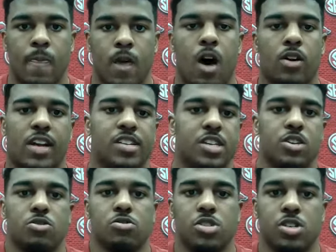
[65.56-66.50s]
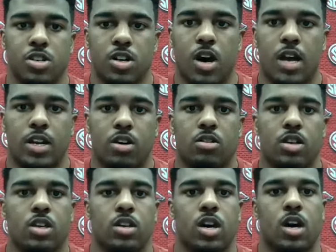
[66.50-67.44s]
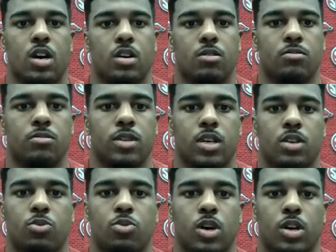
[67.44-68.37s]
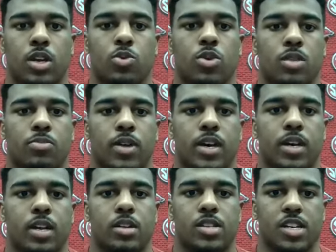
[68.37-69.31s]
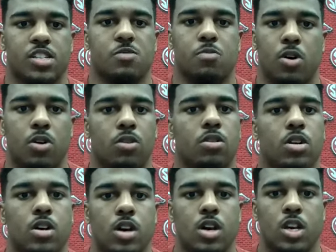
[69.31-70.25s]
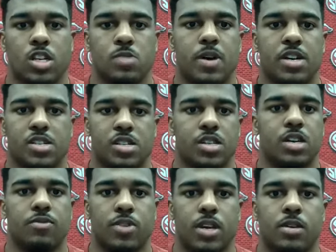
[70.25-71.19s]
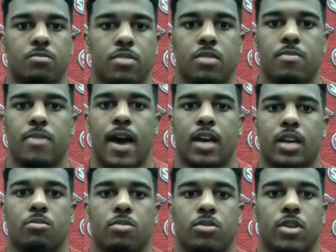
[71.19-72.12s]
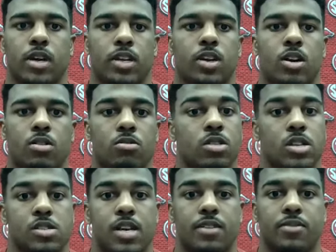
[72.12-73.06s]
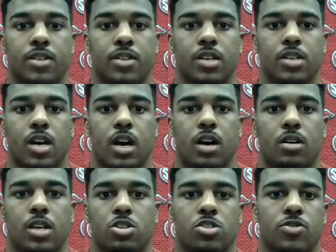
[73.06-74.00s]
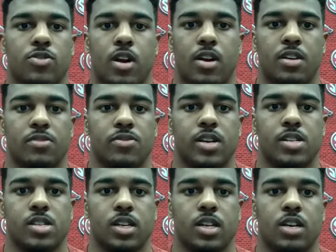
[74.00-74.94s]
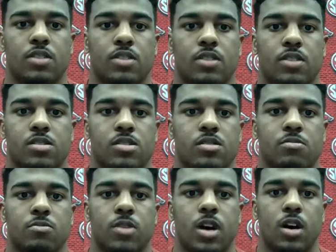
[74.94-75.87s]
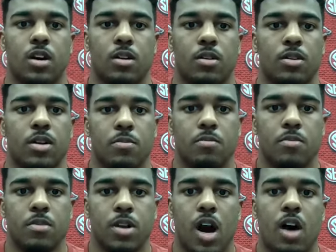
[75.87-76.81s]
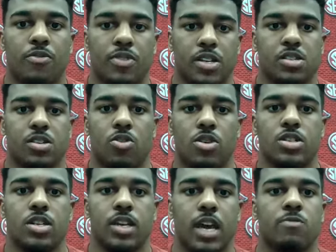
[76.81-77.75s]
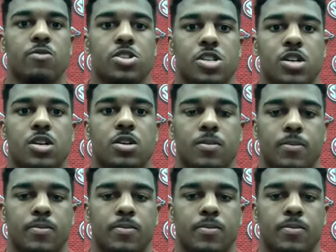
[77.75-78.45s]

Oh, that's huge. You know, I know he wanted to play a Texas Bowl, especially, and for him to be back and be ready to go is definitely huge for our defense and gives us some confidence to go into the game for sure.